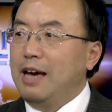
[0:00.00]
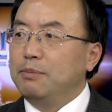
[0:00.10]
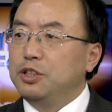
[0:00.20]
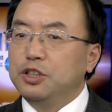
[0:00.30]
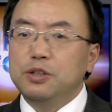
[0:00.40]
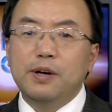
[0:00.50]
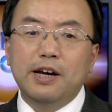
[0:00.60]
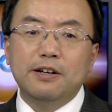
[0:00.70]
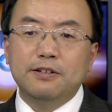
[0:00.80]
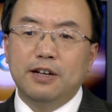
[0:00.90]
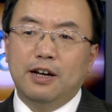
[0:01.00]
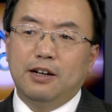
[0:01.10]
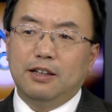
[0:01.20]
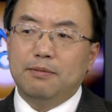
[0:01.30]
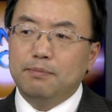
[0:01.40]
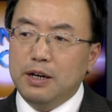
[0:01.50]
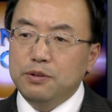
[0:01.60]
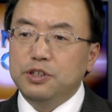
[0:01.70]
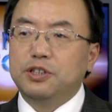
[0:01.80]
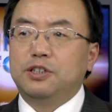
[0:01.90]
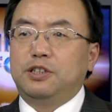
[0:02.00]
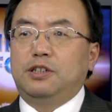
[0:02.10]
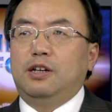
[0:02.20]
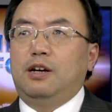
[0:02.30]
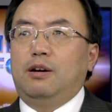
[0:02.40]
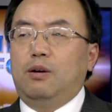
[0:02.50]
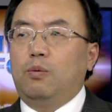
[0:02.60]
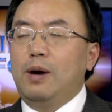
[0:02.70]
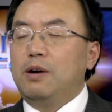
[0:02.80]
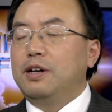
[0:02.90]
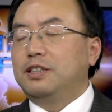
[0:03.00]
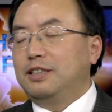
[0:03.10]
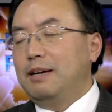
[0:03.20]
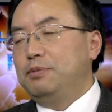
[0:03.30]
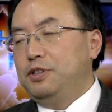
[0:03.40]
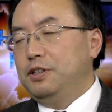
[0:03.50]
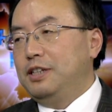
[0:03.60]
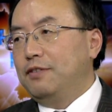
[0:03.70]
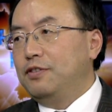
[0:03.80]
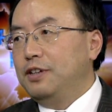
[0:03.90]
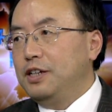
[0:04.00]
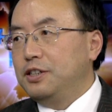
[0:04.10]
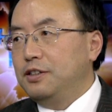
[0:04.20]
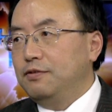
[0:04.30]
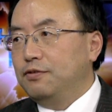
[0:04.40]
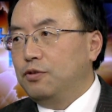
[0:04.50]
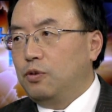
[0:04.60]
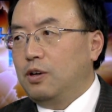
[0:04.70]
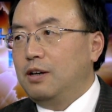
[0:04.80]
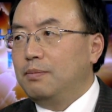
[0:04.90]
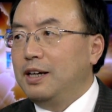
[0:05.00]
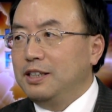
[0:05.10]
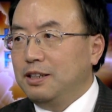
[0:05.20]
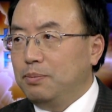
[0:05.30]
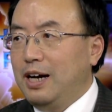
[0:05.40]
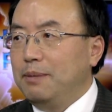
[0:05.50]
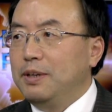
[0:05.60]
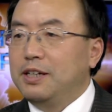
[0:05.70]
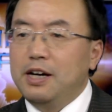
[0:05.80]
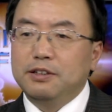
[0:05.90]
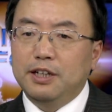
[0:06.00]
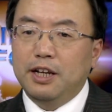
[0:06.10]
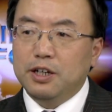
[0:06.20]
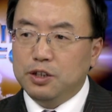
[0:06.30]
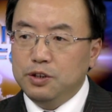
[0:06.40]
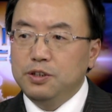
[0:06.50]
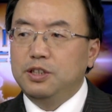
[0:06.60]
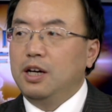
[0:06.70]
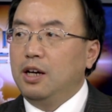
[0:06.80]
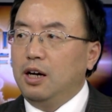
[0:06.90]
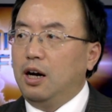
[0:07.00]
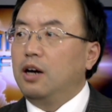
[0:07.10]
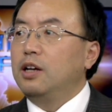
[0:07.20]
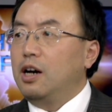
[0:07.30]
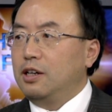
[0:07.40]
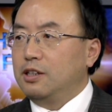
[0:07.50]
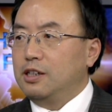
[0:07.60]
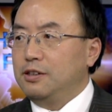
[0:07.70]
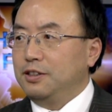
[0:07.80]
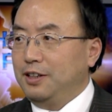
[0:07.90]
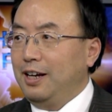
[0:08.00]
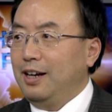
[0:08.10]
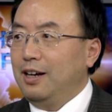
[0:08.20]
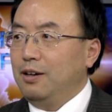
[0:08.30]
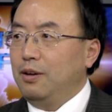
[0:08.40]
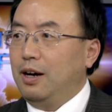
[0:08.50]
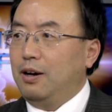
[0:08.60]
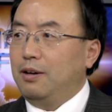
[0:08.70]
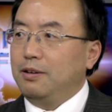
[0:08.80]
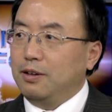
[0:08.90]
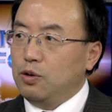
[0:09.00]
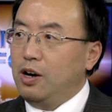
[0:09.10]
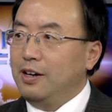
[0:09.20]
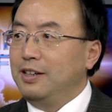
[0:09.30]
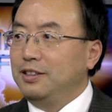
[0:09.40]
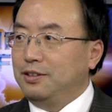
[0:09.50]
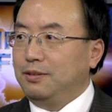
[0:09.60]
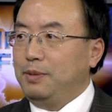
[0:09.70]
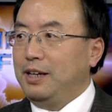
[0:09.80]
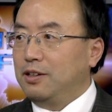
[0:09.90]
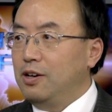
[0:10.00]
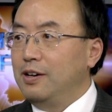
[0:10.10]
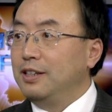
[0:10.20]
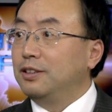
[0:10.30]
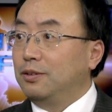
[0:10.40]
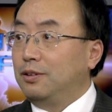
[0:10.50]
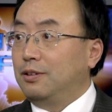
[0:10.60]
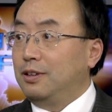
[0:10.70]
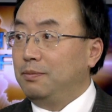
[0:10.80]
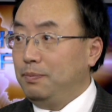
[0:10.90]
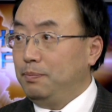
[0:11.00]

M2 is the most well-accepted definition for money supply because it includes all the hard currency, coins, be it coins or